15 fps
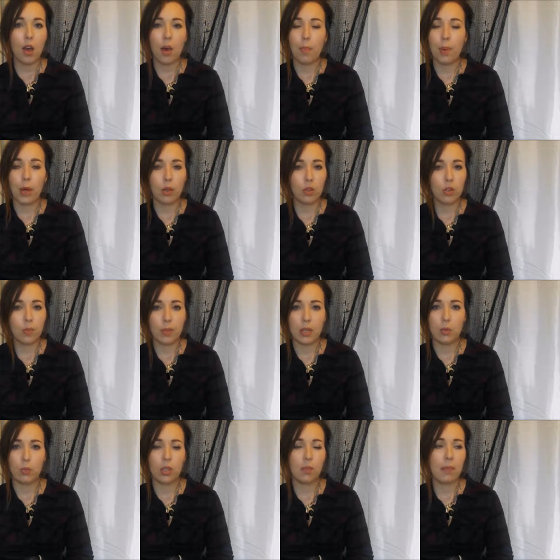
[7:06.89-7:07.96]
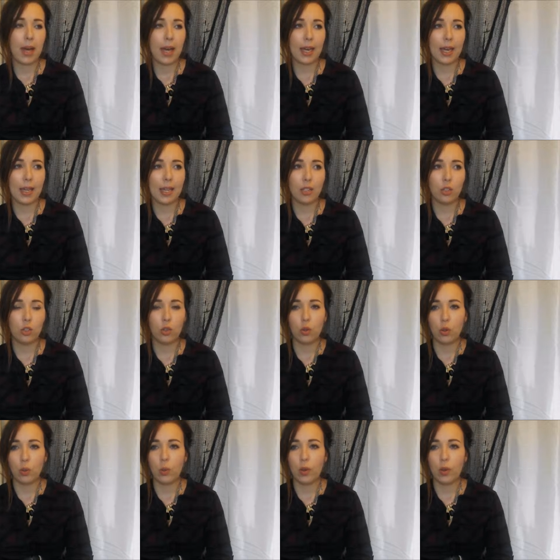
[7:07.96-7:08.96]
a postman with a package, or